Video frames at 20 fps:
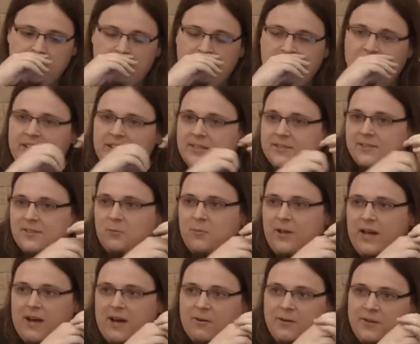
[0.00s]
uh, leaked
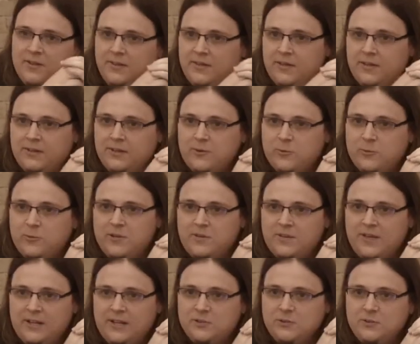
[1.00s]
somehow and the
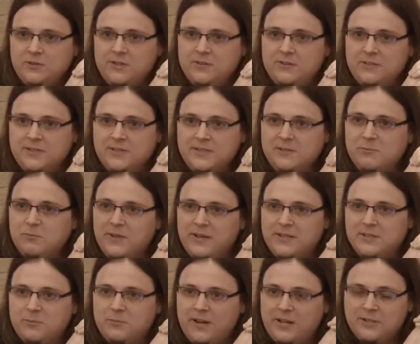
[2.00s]
community actually still
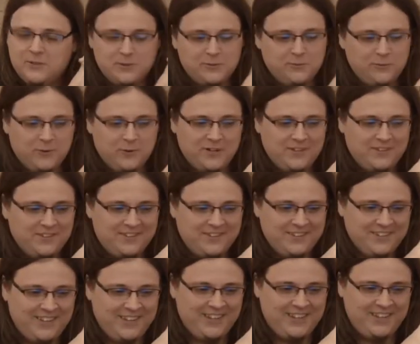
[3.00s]
makes patches for
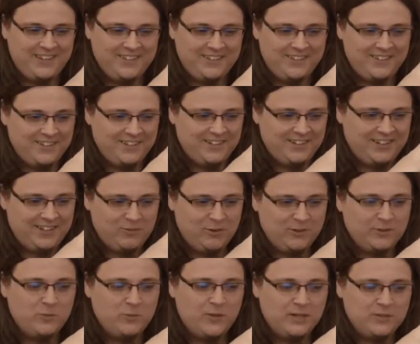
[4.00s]
it. And uh, I
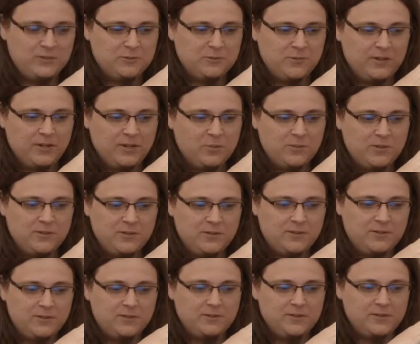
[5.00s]
wanted to mention Wing
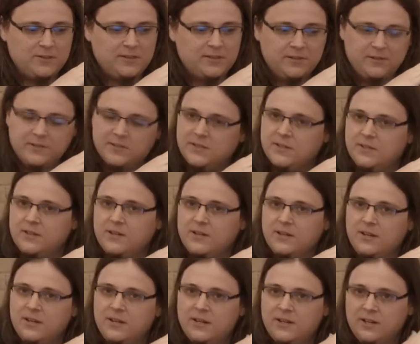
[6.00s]
Commander series here.
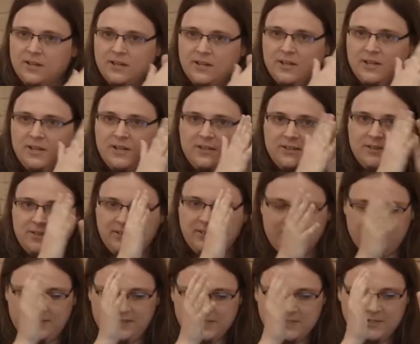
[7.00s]

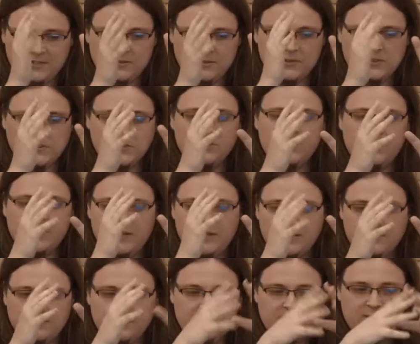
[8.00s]
That's another story.
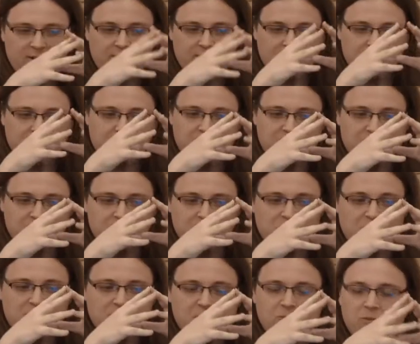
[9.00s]
The source
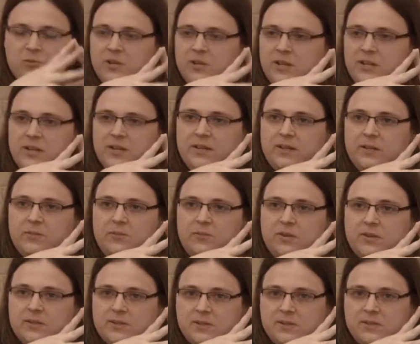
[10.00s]
code wasn't really leaked. It
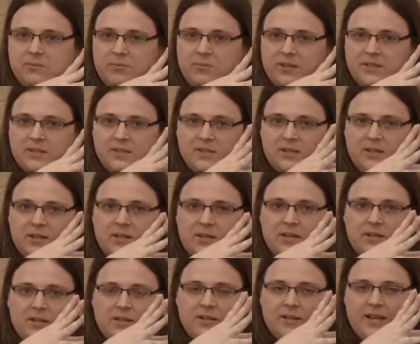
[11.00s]
was
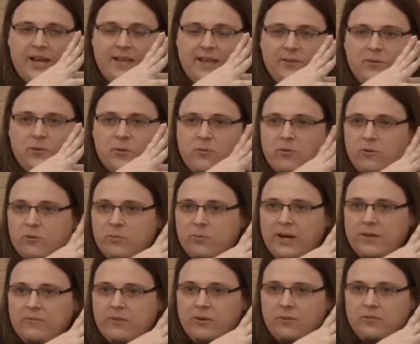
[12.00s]
basically handed over
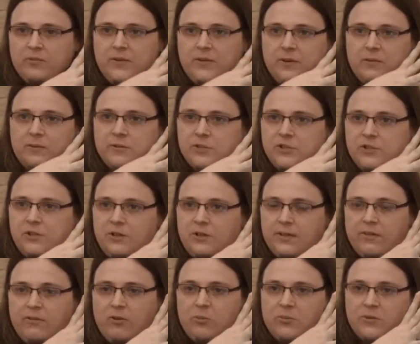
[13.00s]
by one of the original
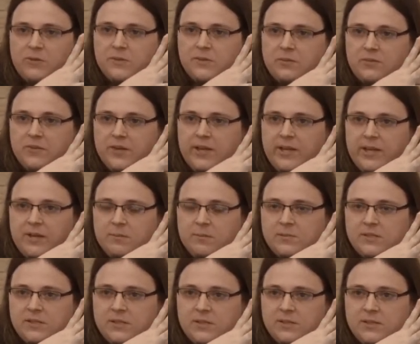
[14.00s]
developers of the
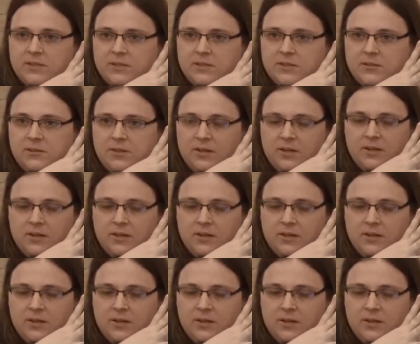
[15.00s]
game since,